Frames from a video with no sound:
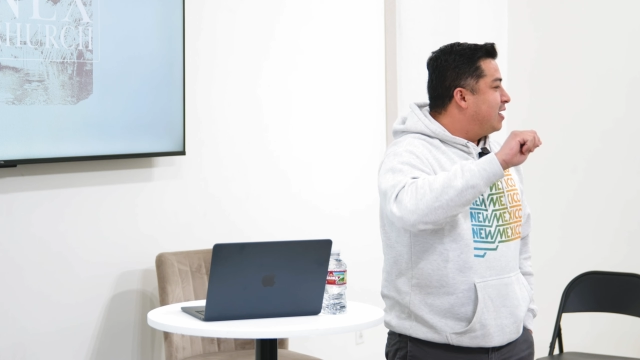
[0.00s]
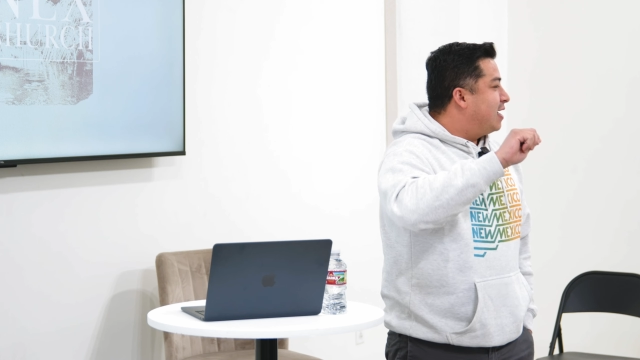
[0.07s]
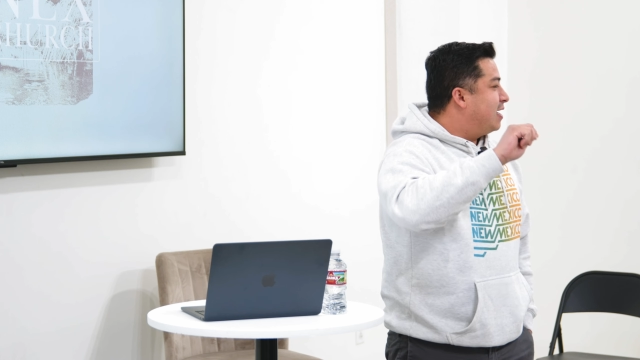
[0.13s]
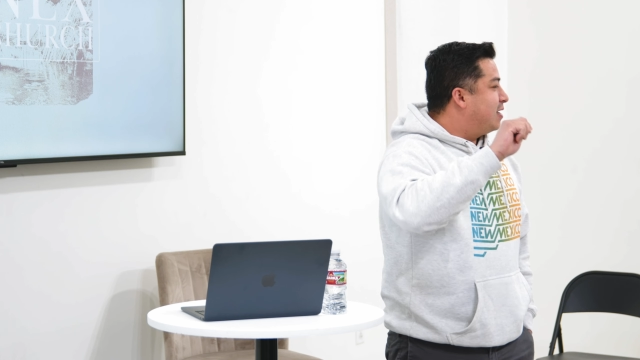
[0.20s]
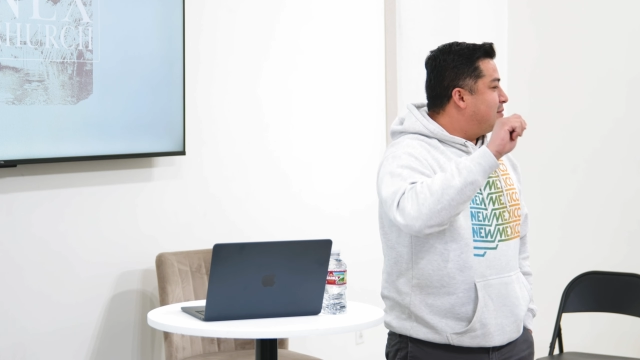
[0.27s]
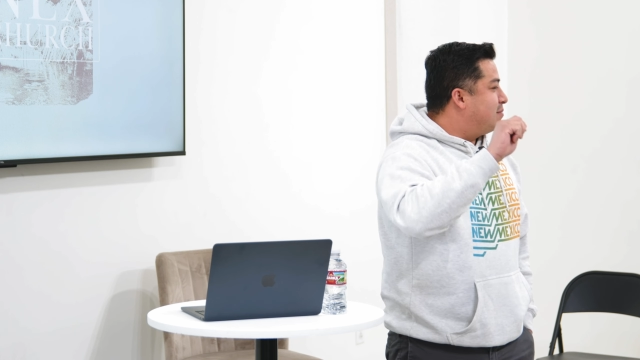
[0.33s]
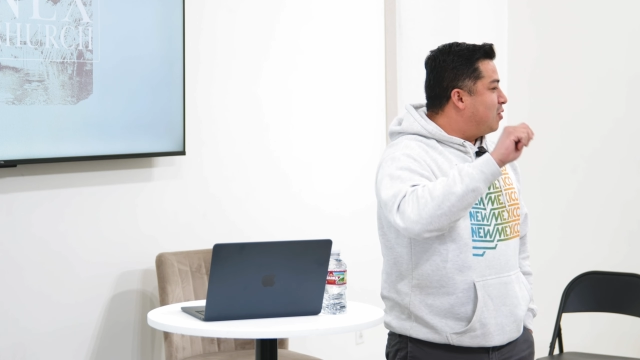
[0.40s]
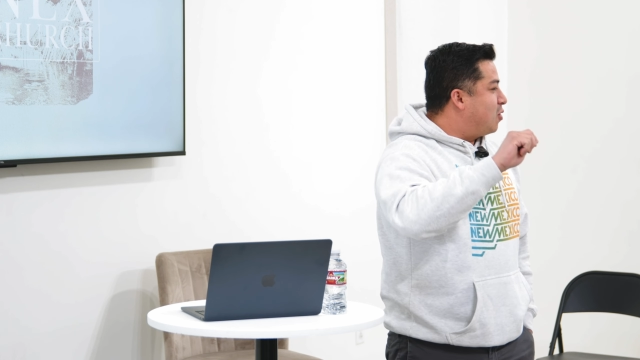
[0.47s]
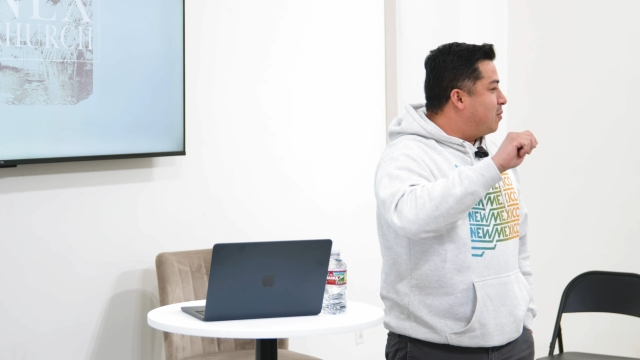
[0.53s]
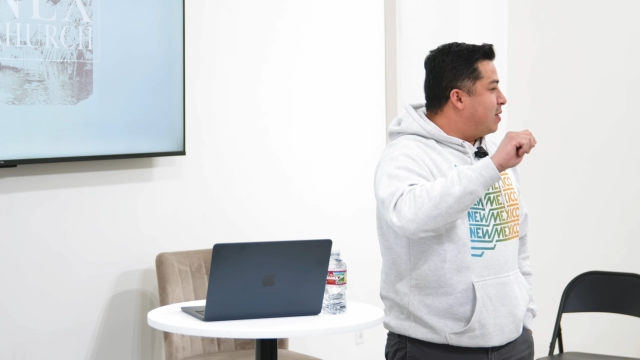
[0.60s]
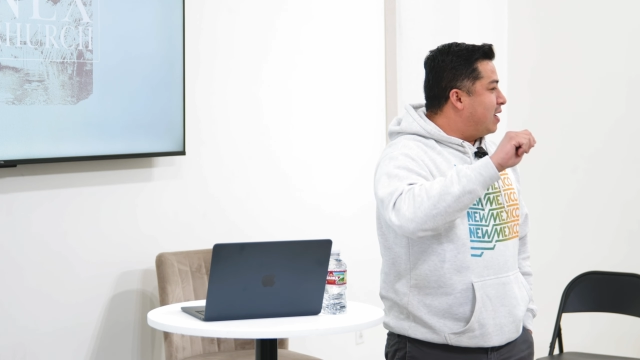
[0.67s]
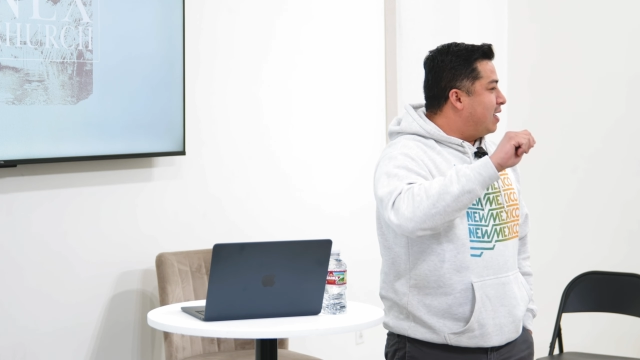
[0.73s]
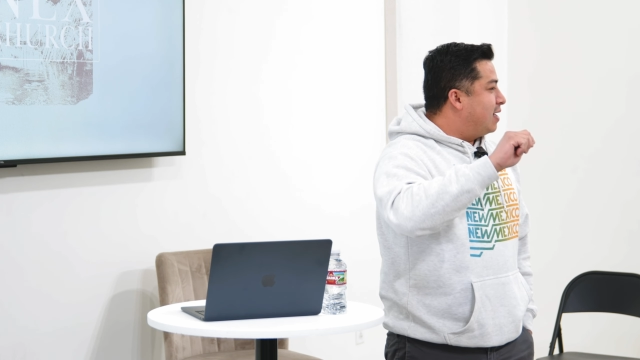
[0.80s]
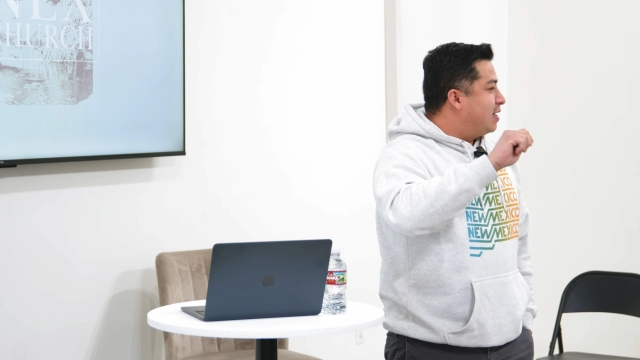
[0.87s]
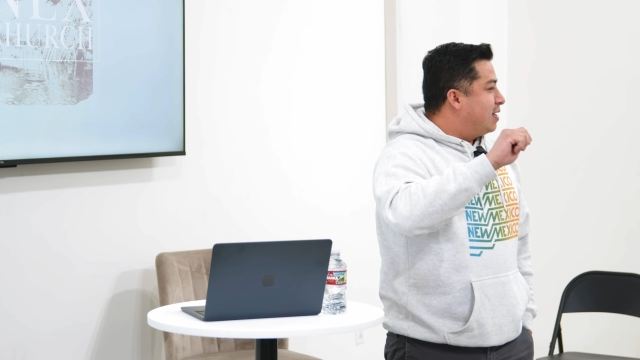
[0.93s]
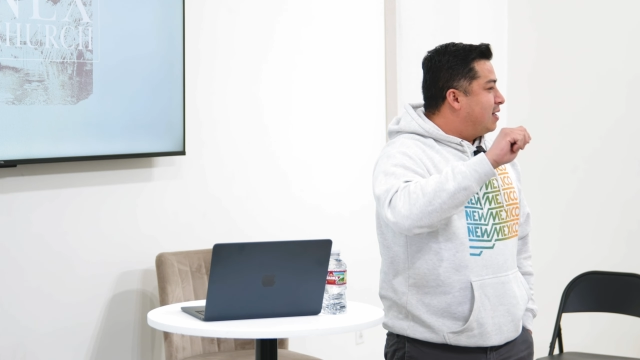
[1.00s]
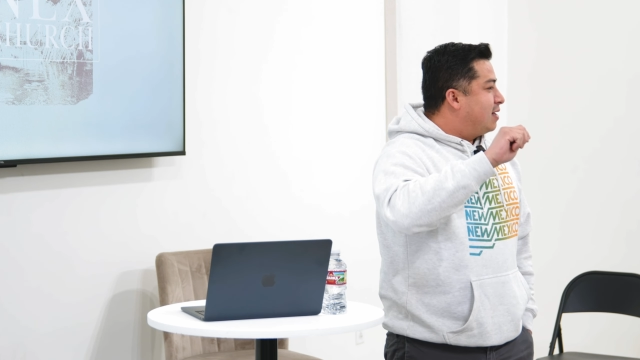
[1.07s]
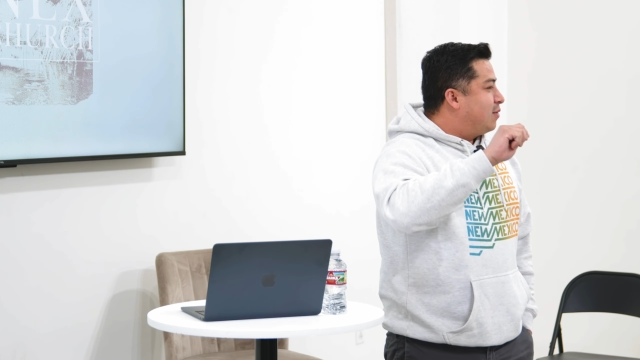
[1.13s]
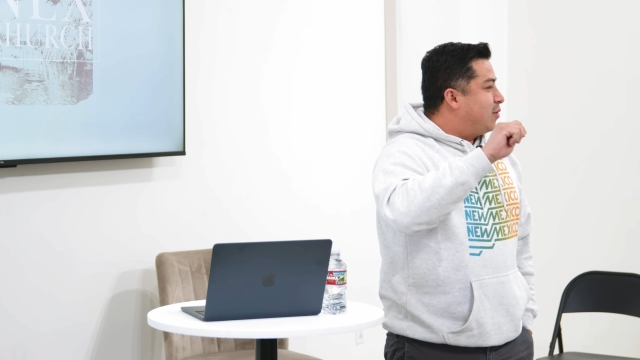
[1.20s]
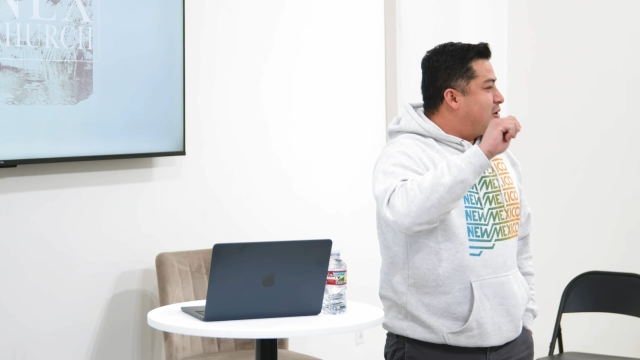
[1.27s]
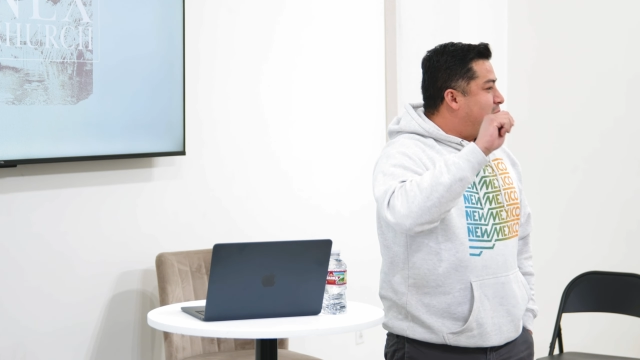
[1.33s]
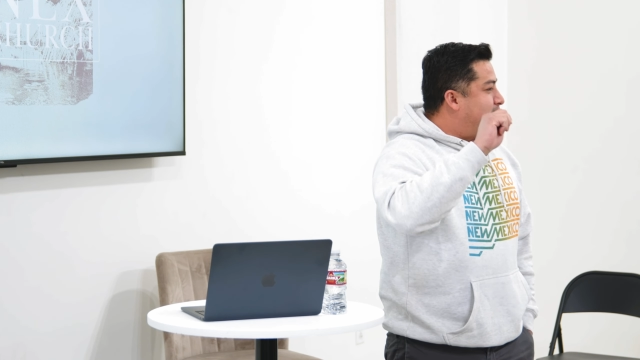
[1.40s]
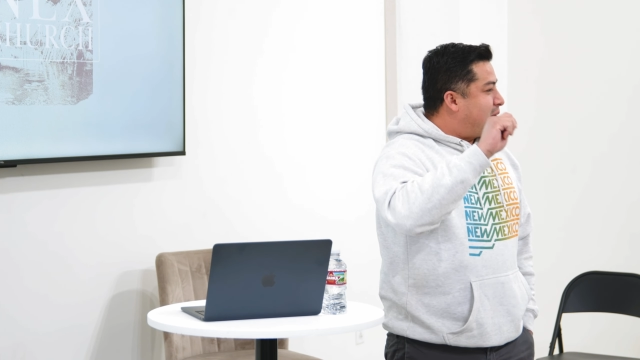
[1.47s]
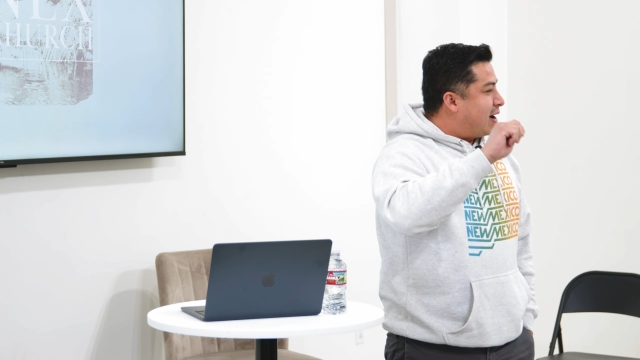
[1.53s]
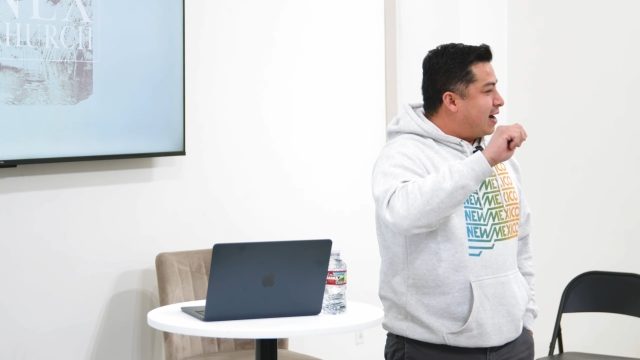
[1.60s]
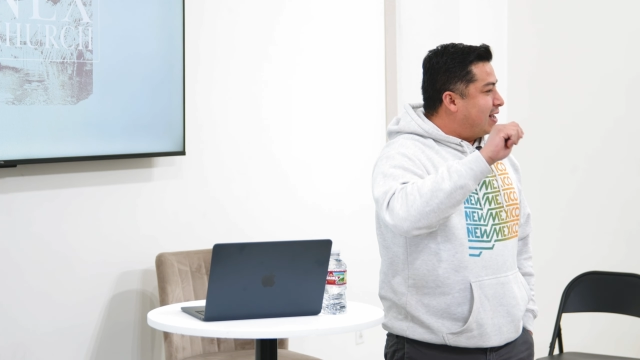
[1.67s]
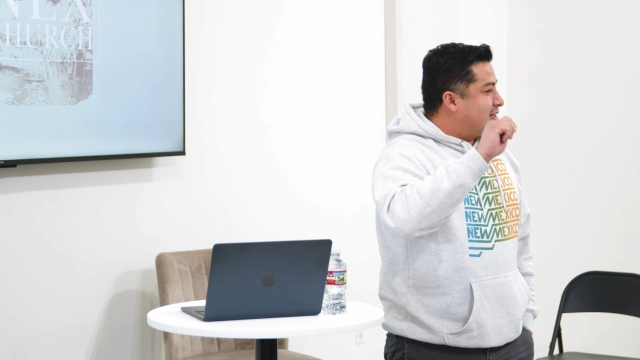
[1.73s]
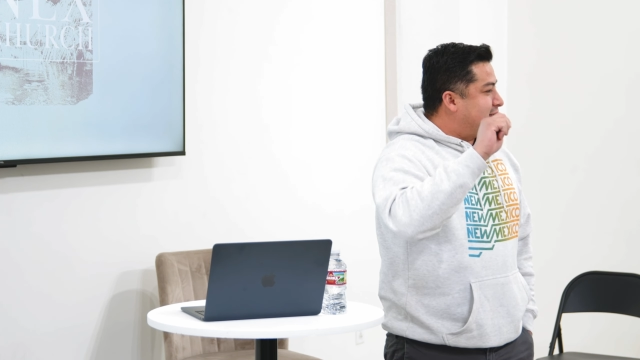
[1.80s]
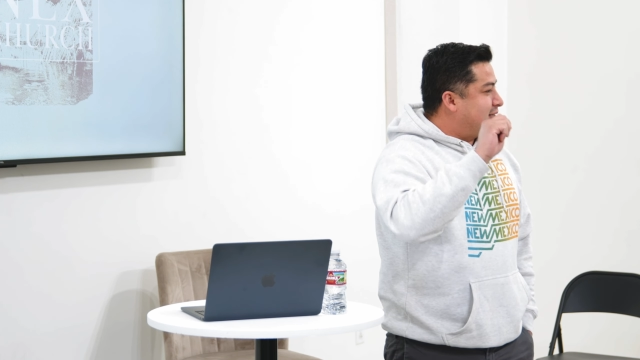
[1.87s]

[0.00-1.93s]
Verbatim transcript: in a moment where your body is